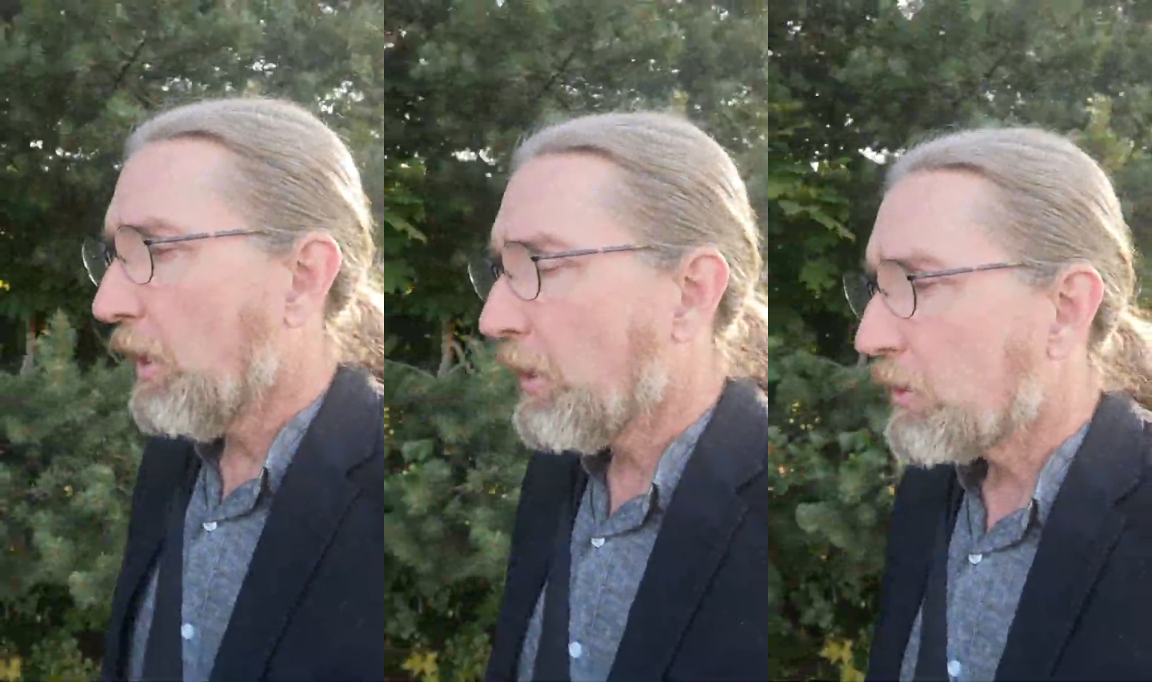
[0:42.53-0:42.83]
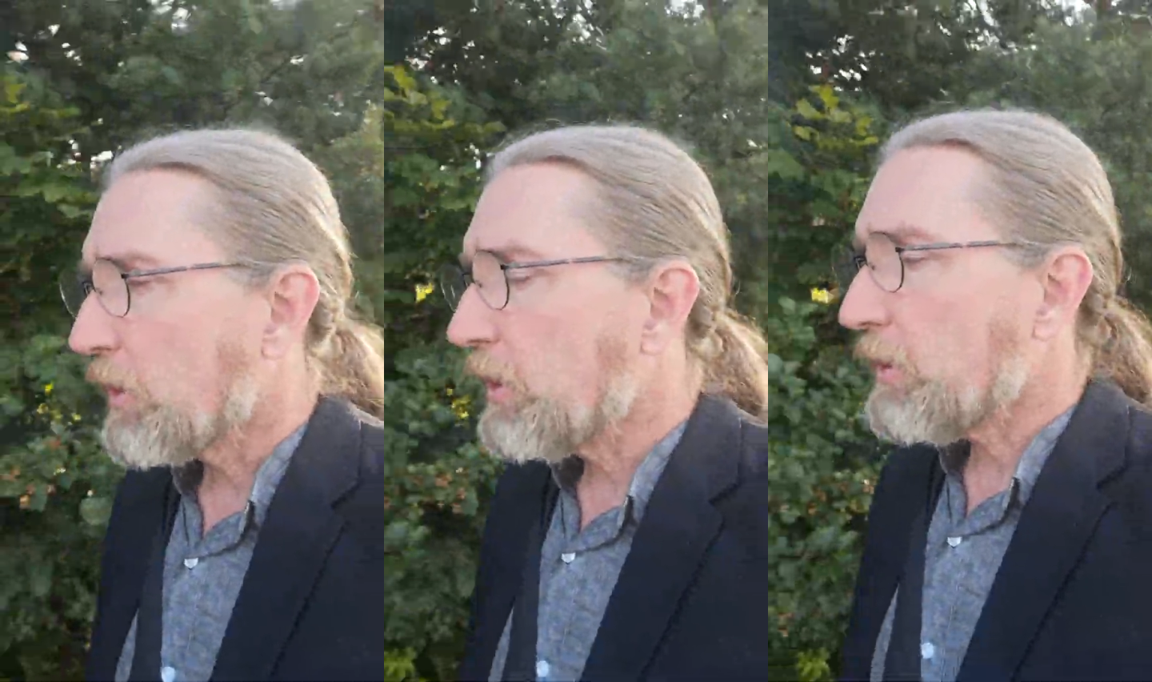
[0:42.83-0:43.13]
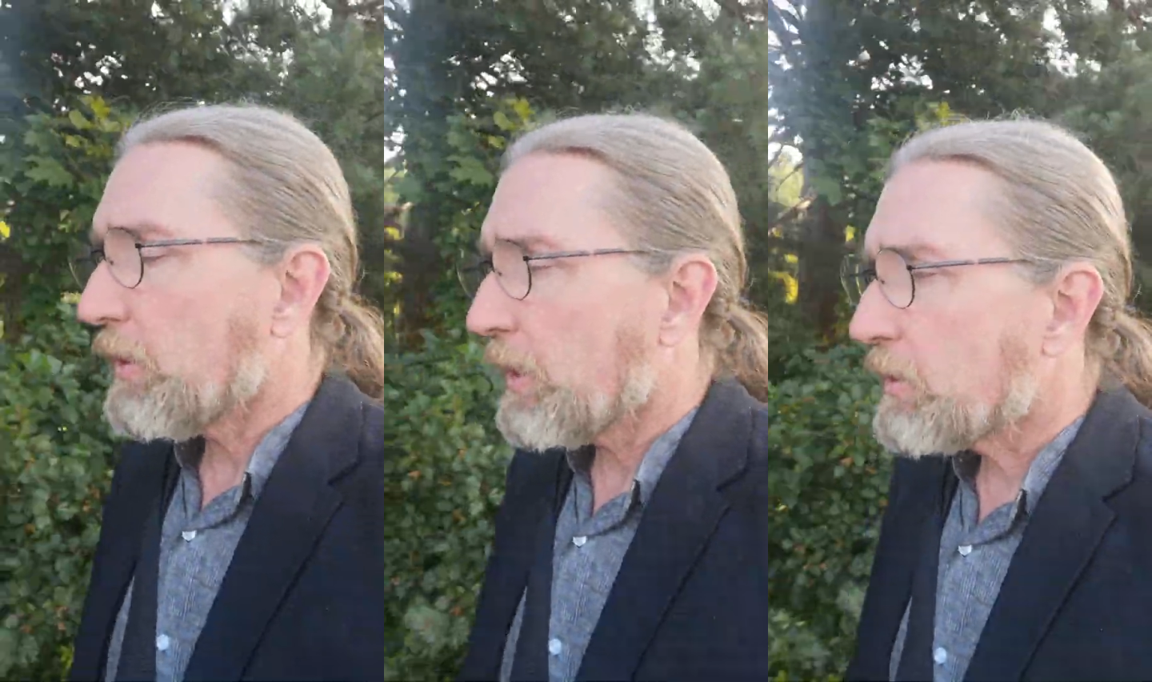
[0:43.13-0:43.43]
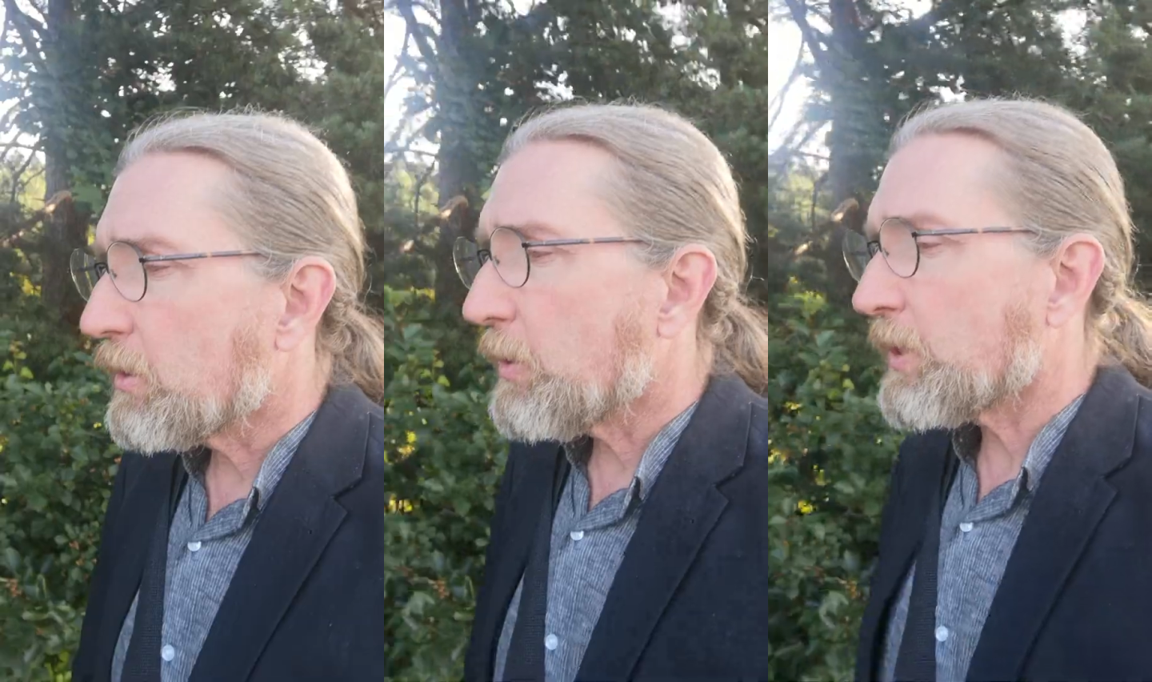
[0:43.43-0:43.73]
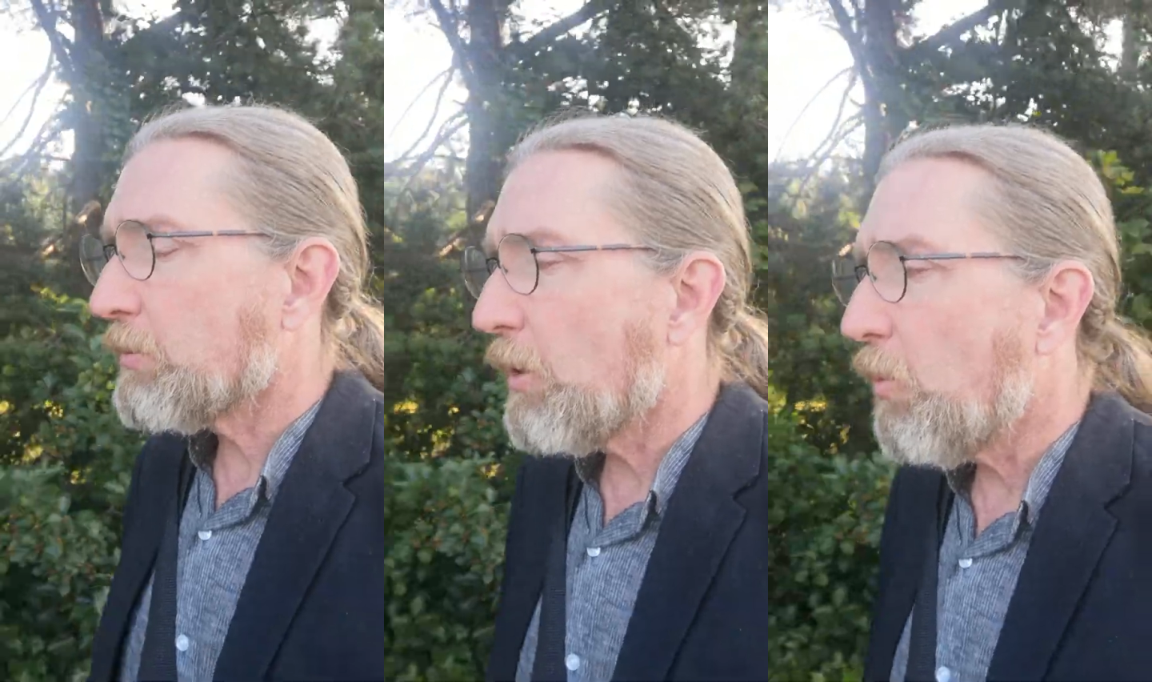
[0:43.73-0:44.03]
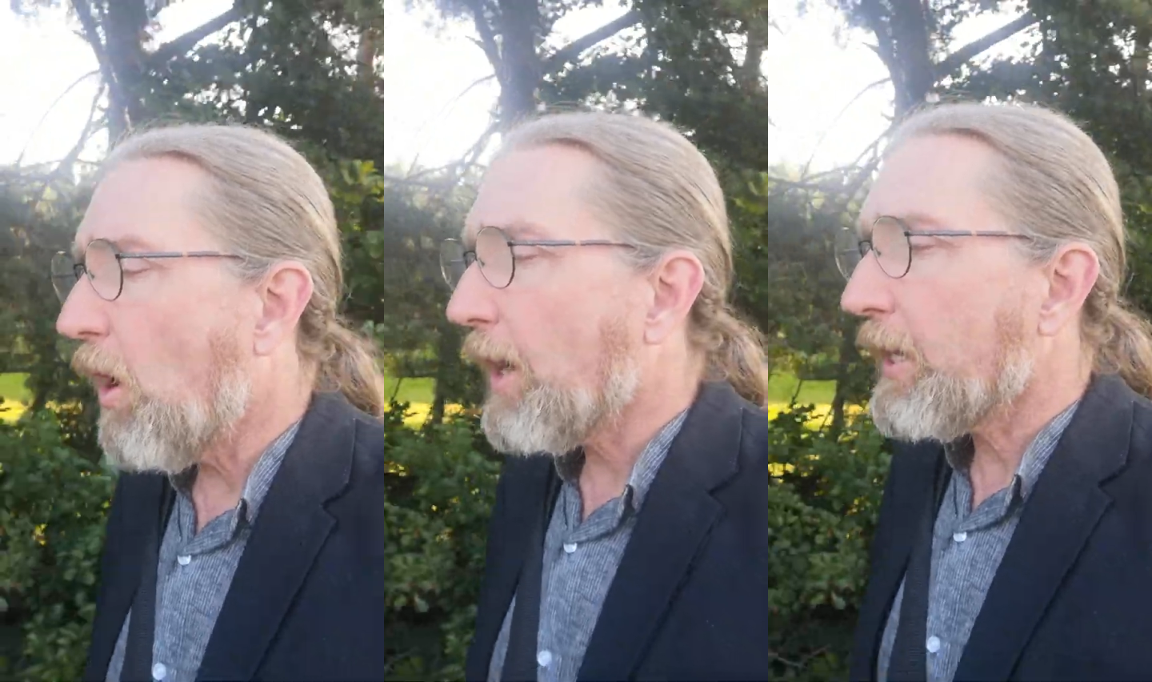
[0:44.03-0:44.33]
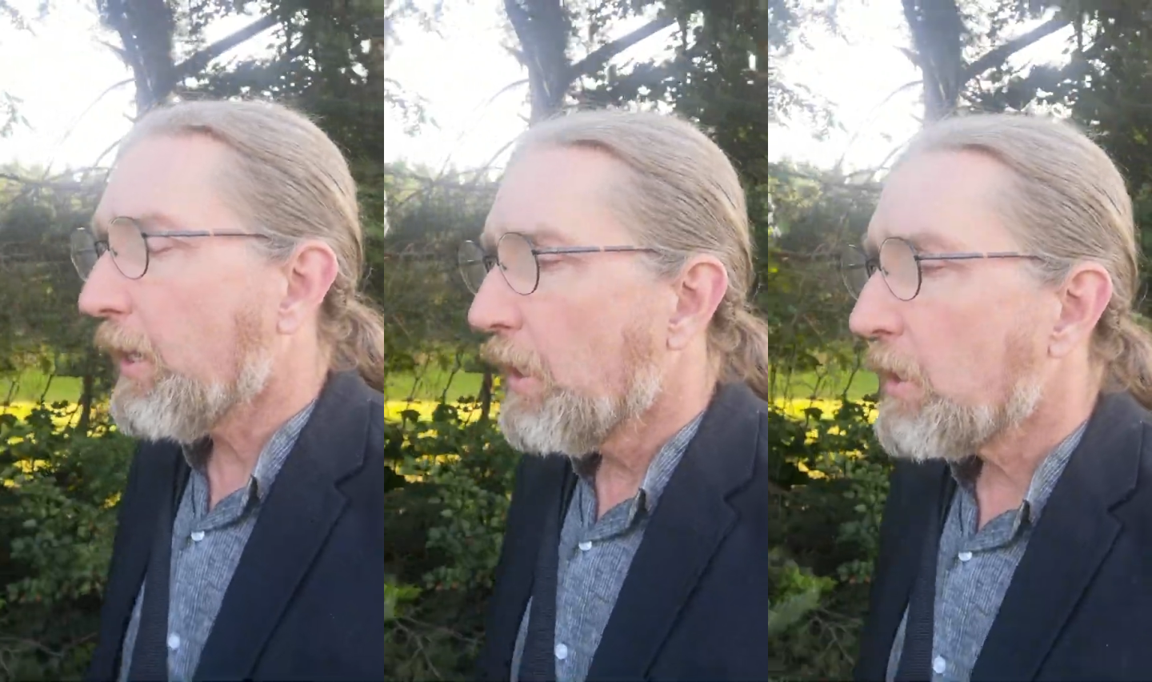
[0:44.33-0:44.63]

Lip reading: So then there's the question, well, why